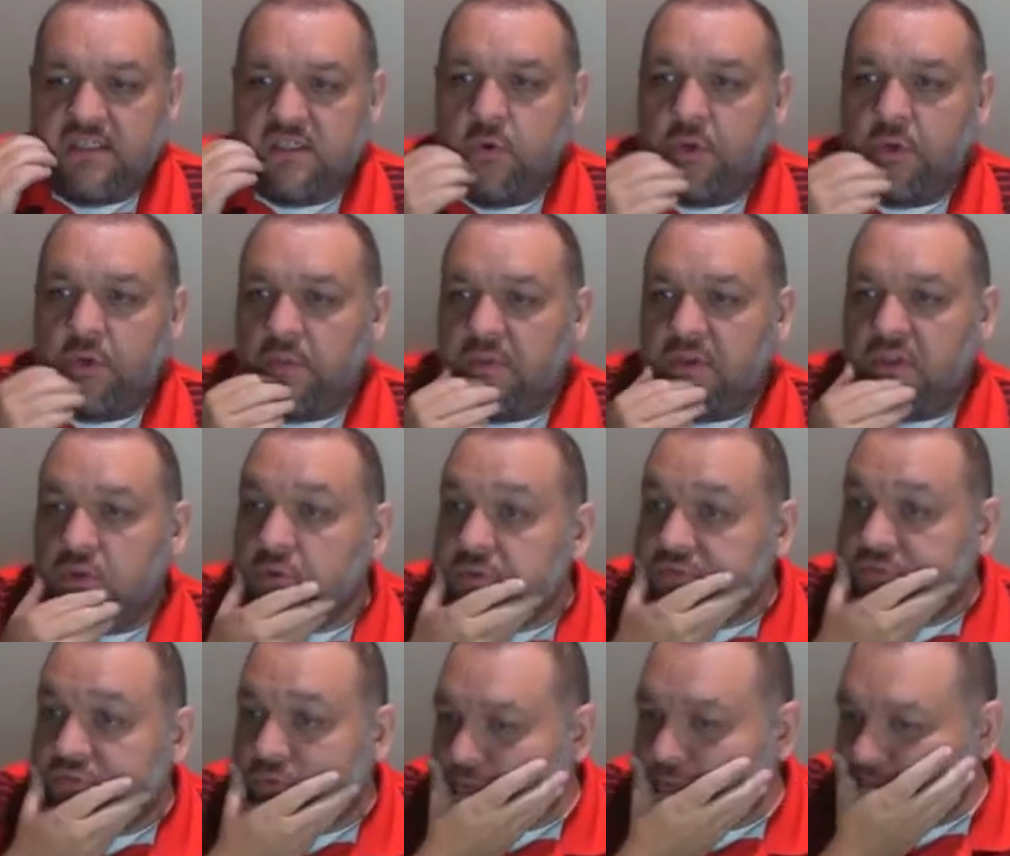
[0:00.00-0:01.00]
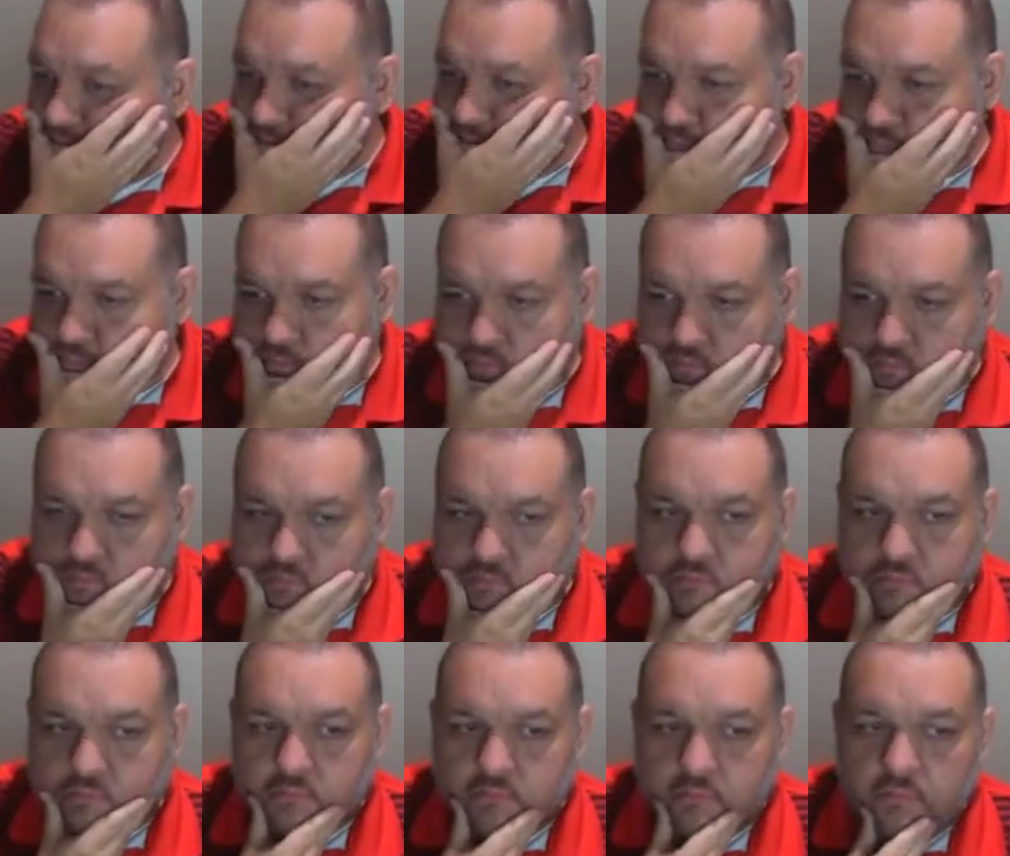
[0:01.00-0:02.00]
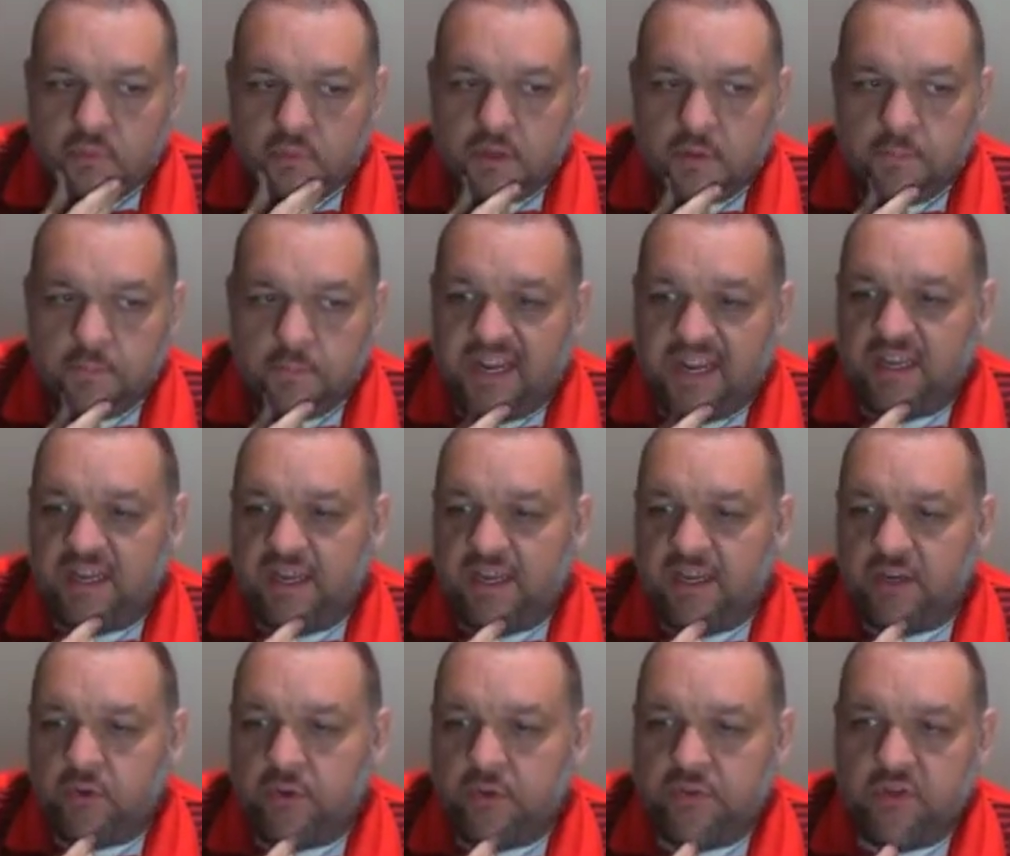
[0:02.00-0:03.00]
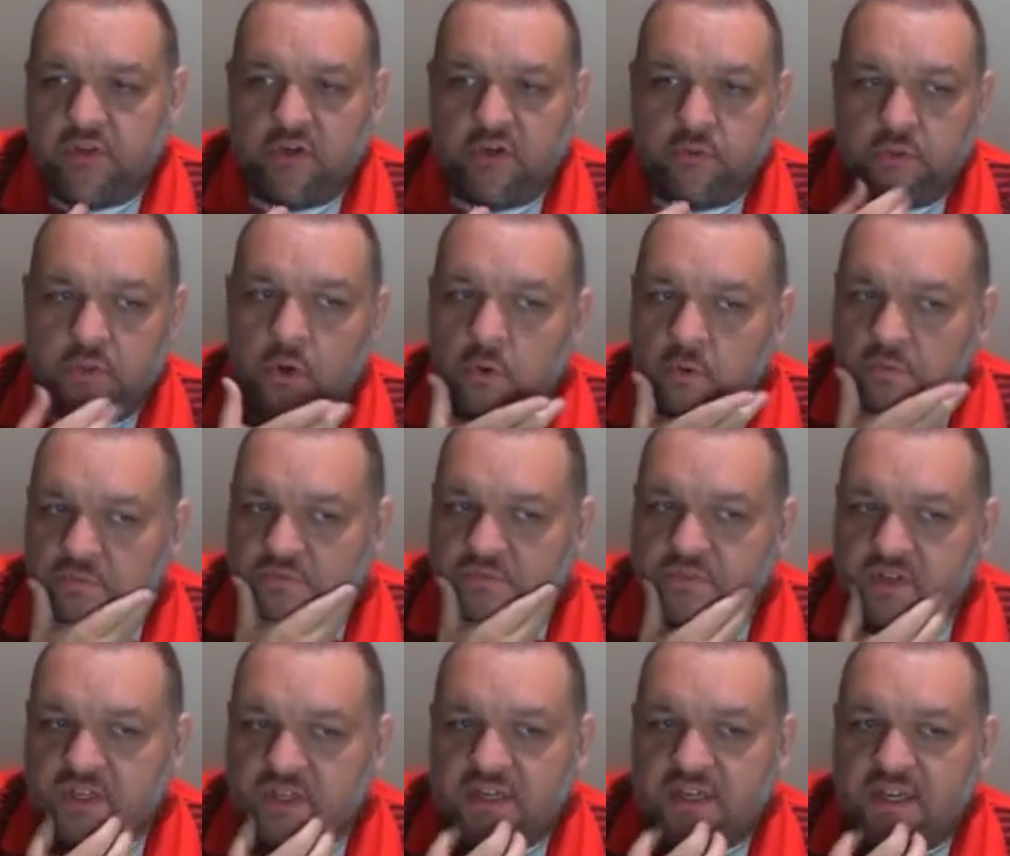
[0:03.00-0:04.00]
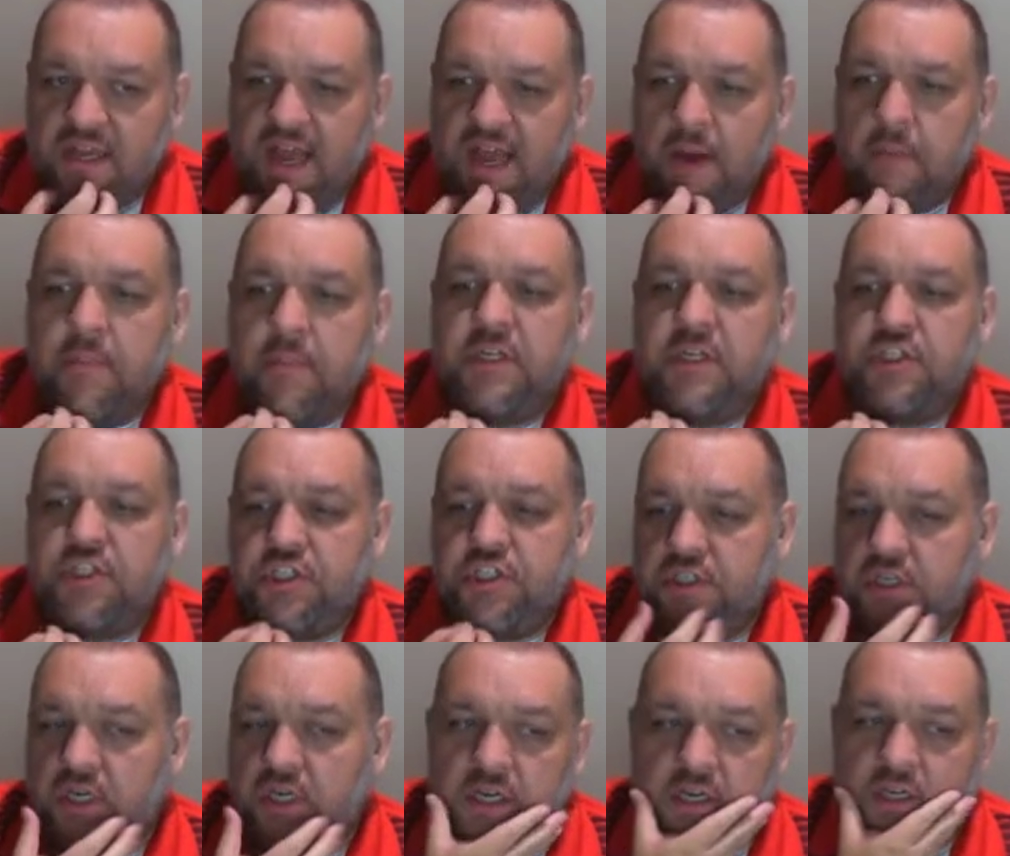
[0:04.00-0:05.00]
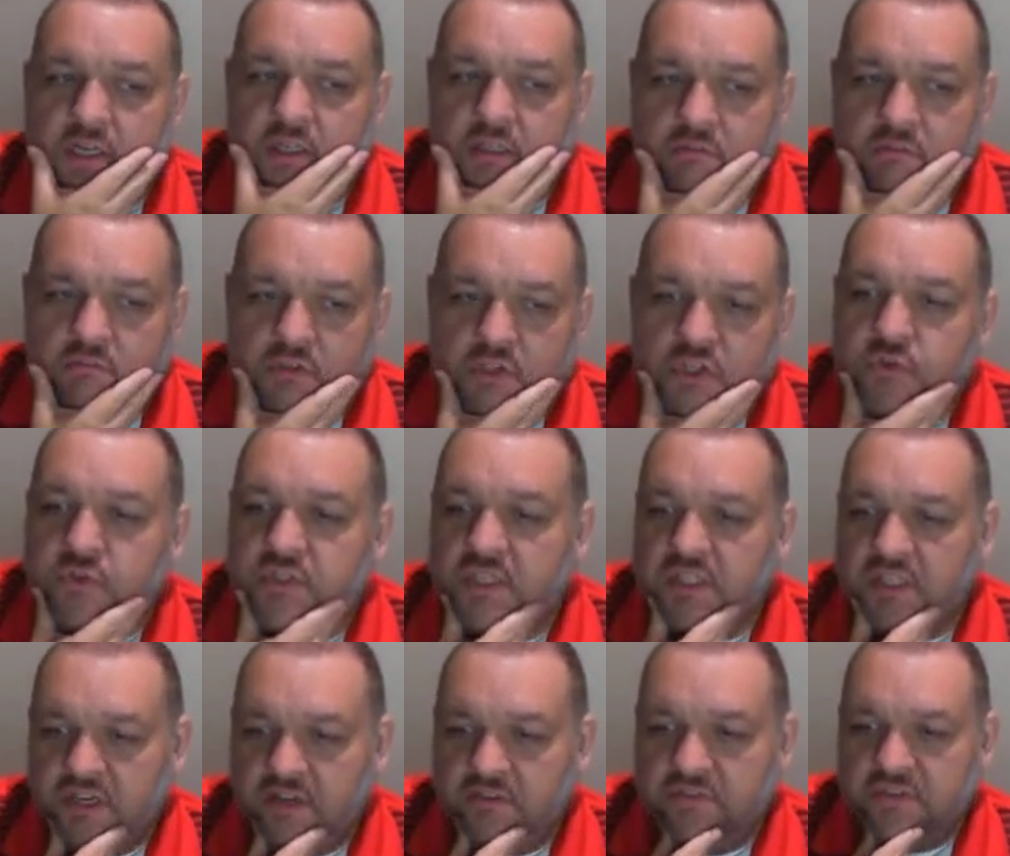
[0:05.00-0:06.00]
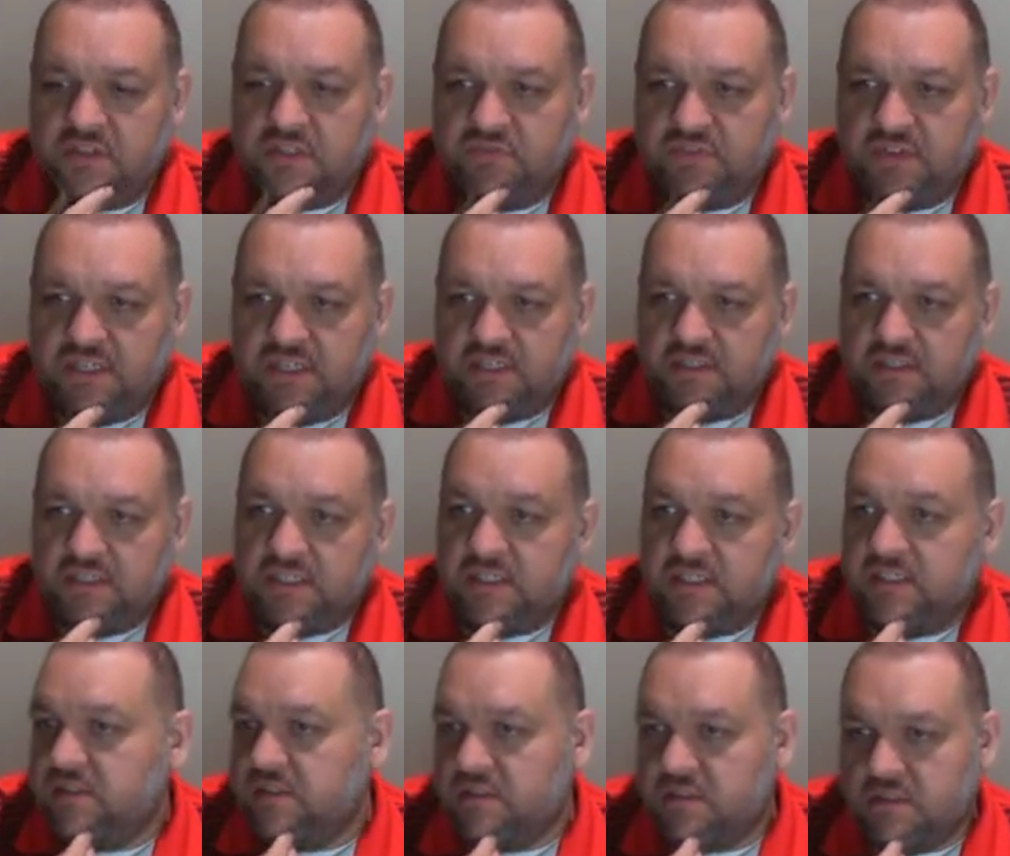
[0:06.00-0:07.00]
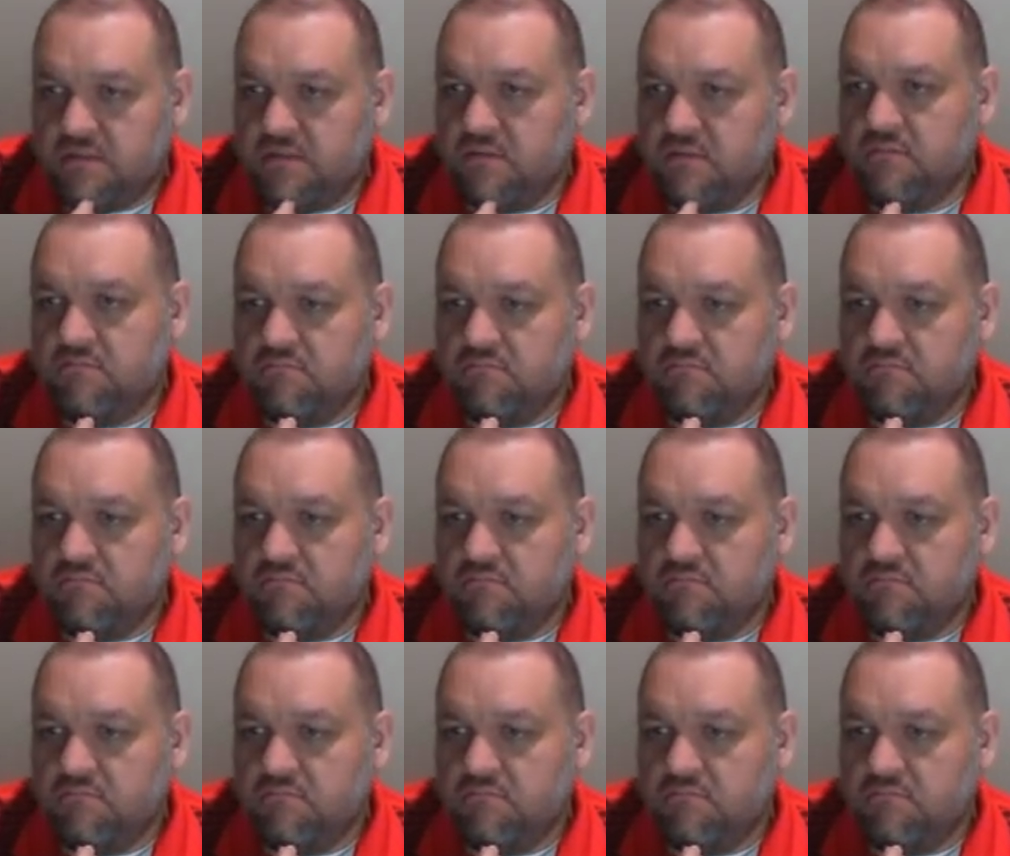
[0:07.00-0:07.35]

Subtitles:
going to be useful. But I agree with you. I don't know if how much the utility of this feat is